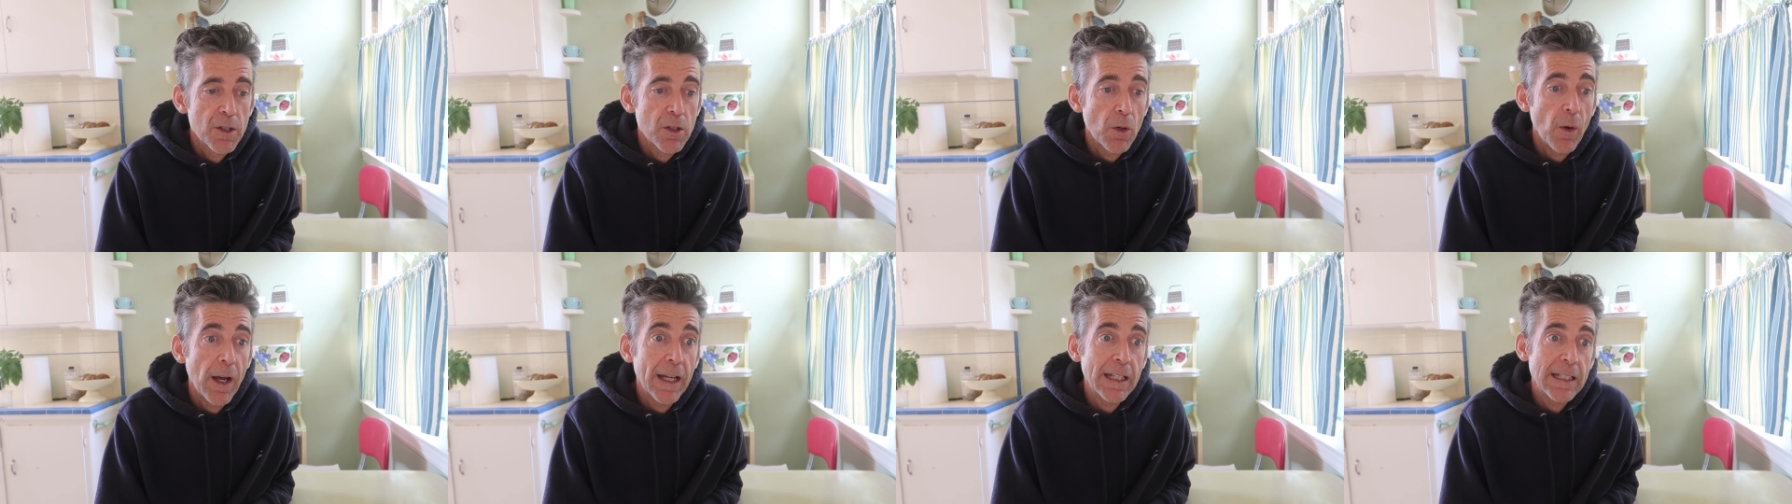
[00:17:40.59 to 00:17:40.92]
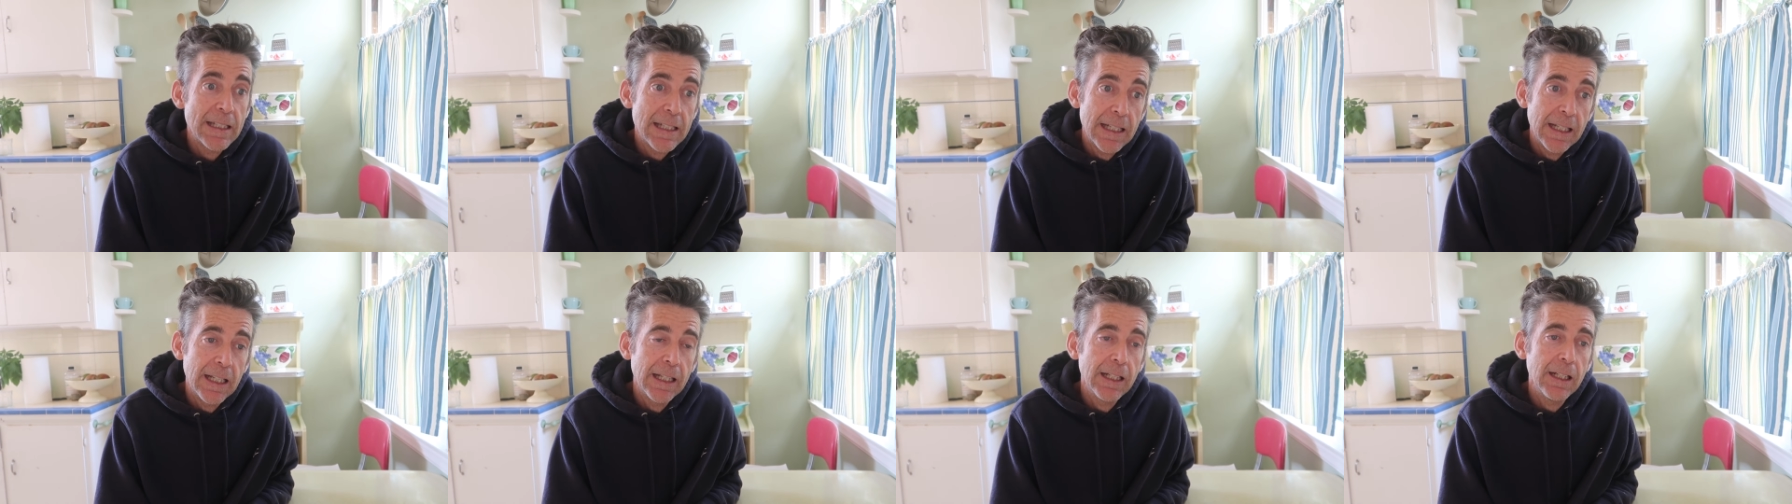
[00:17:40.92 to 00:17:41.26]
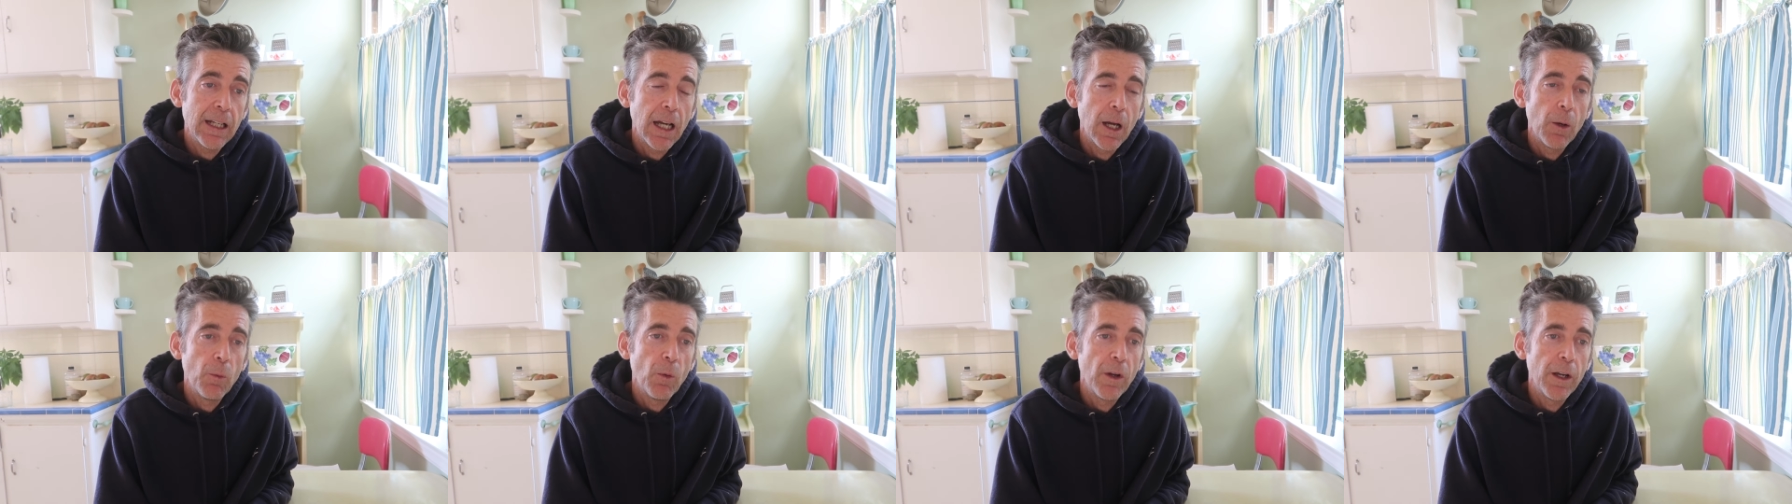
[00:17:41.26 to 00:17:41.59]
So I
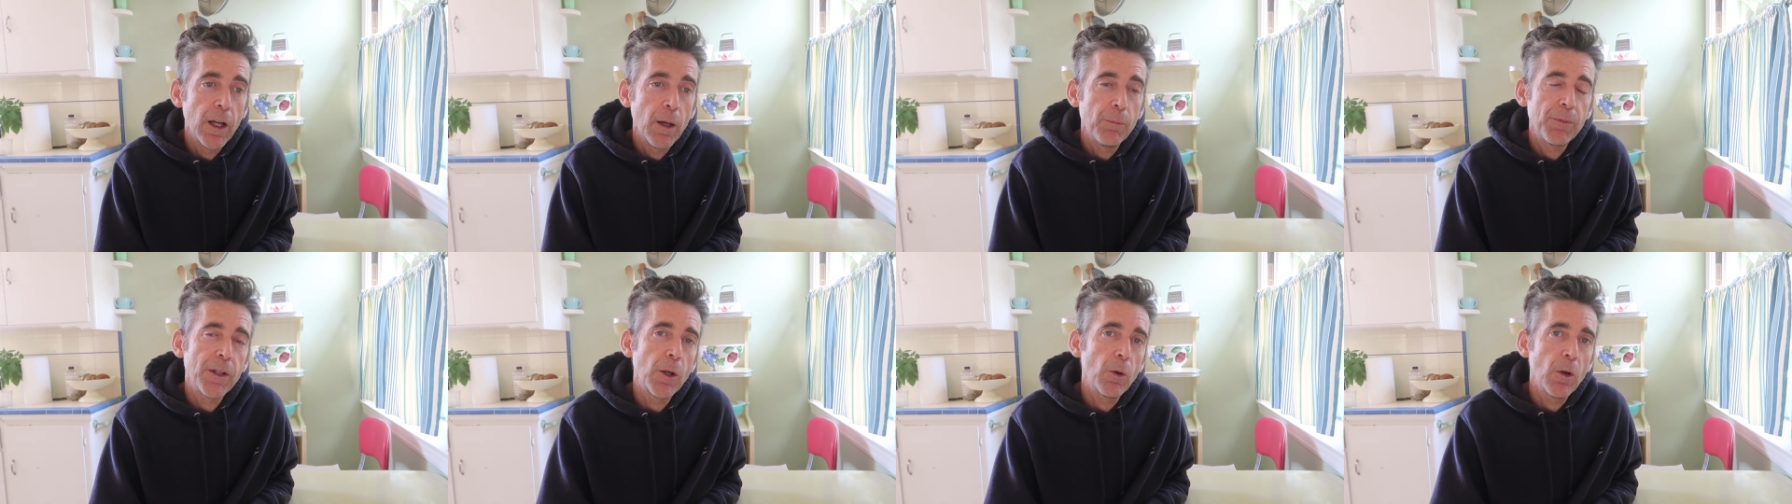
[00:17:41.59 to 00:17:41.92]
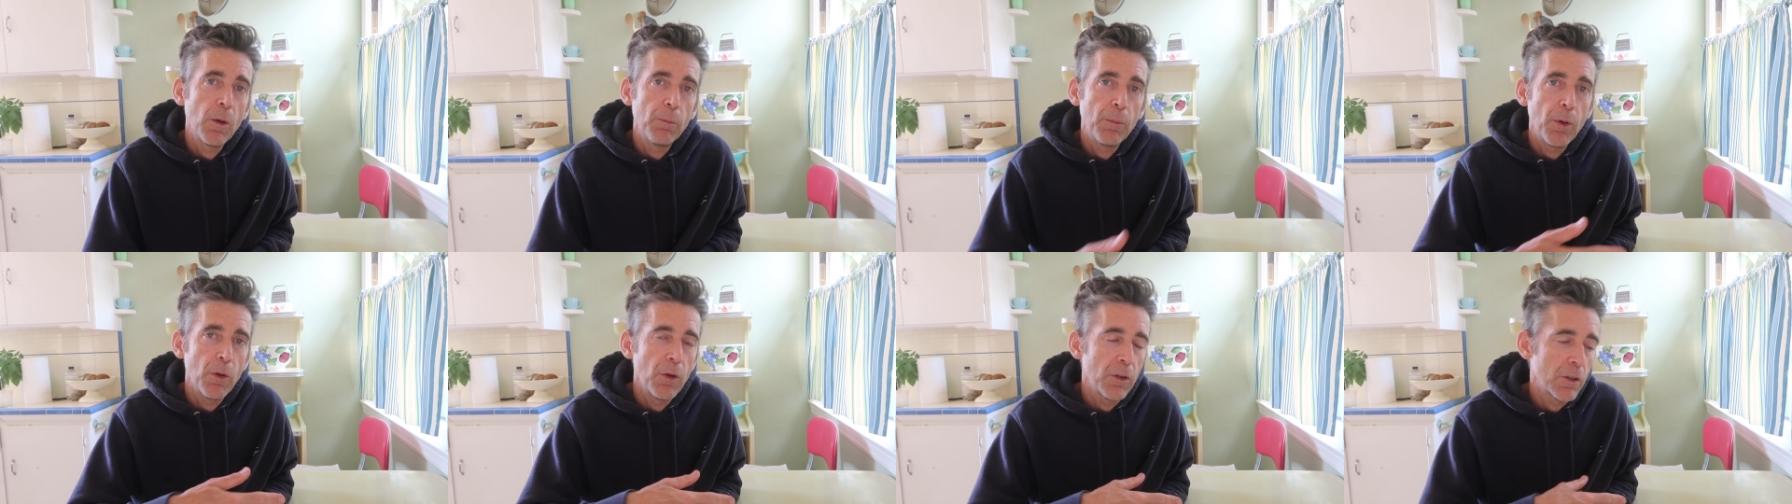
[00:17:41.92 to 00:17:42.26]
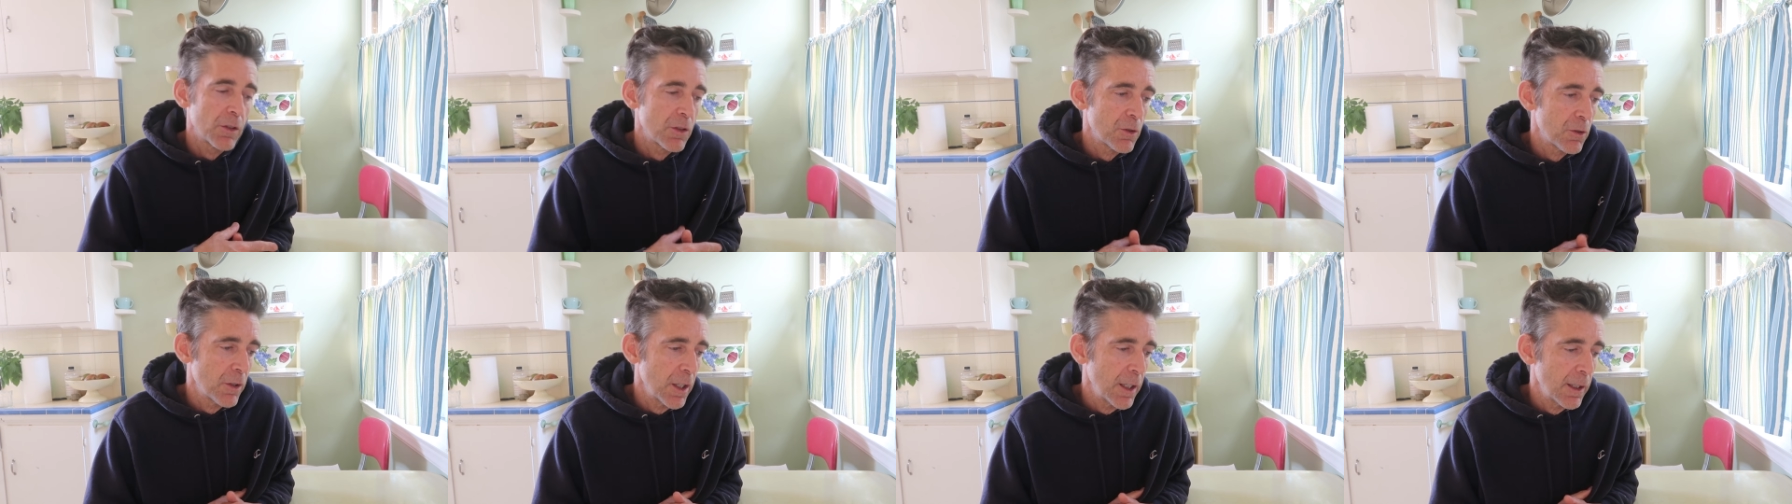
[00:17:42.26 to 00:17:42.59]
did. I went up there on
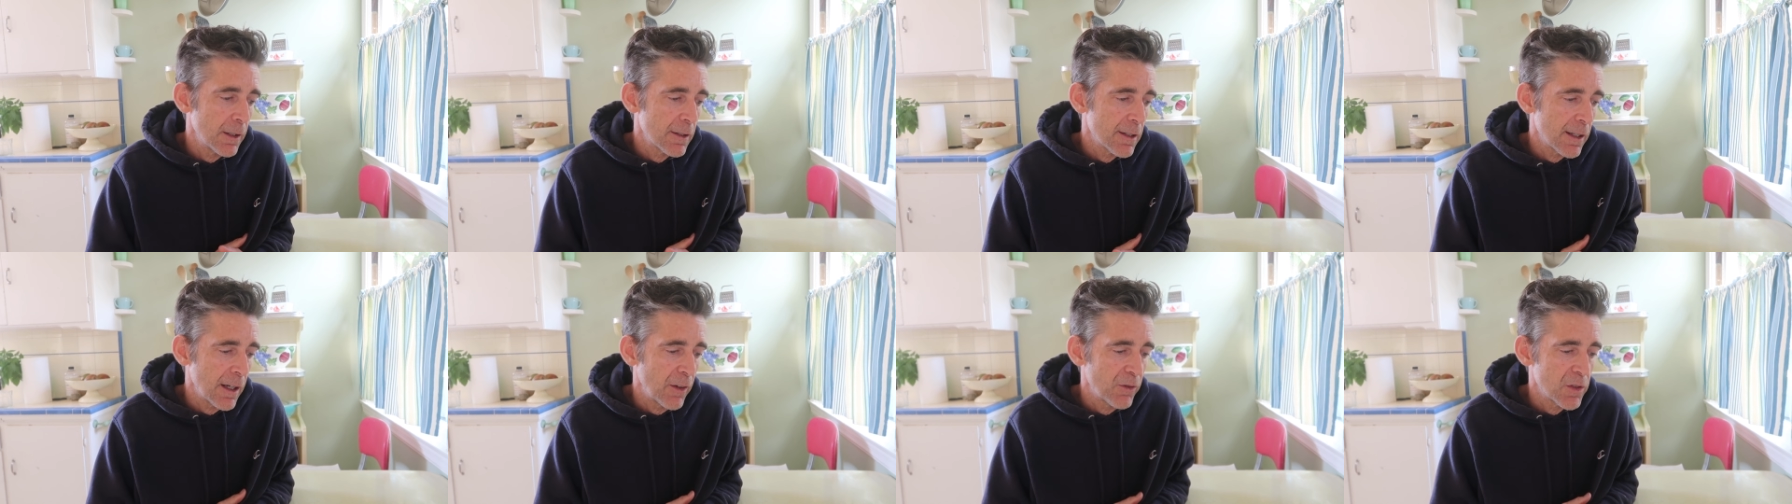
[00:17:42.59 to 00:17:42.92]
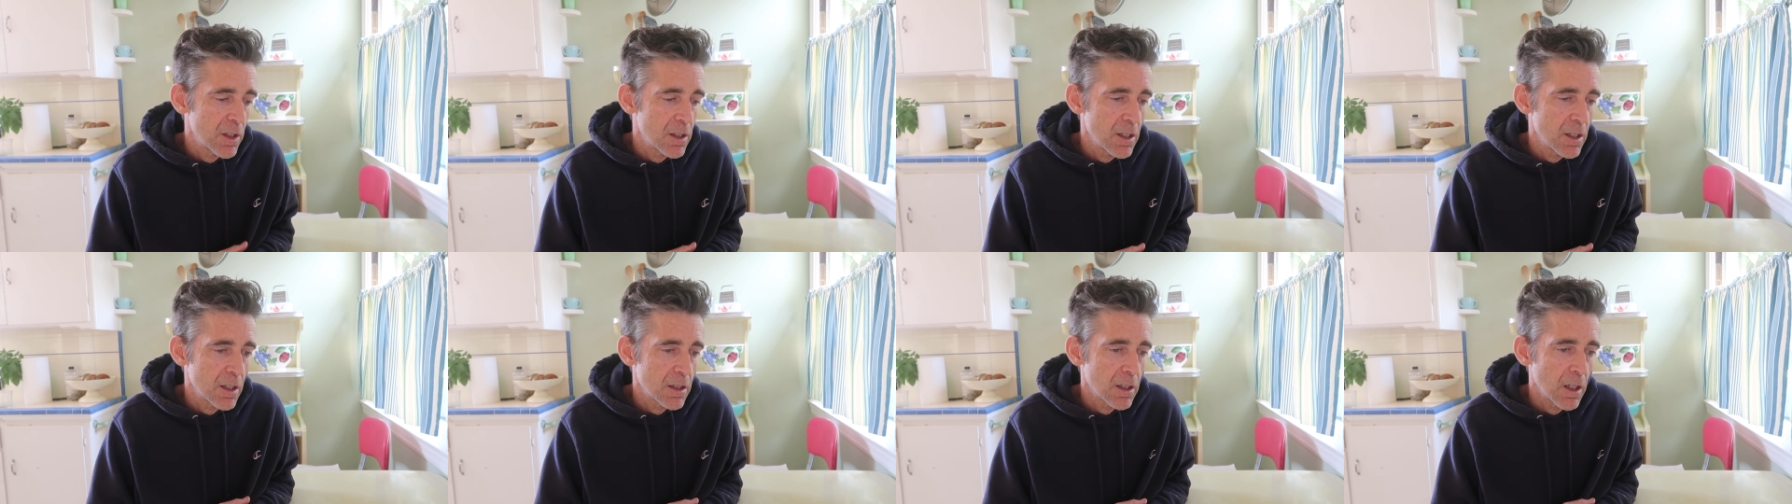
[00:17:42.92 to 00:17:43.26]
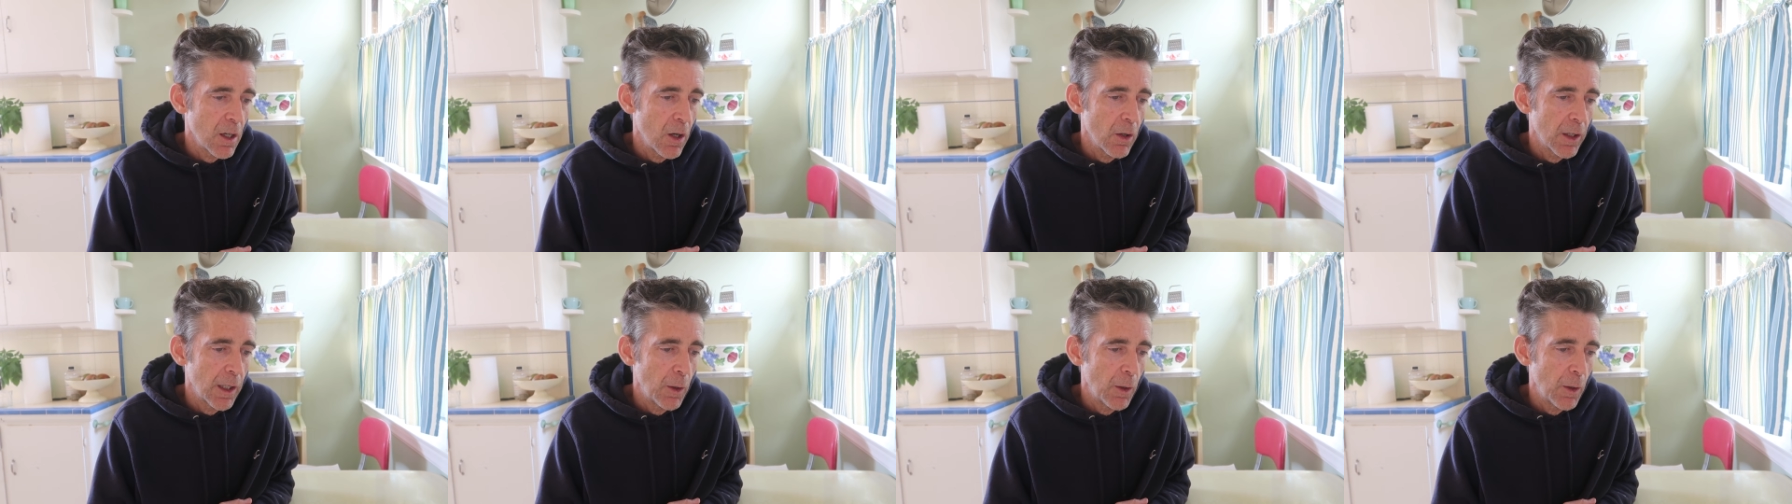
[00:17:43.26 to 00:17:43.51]
Polk Street in San Francisco,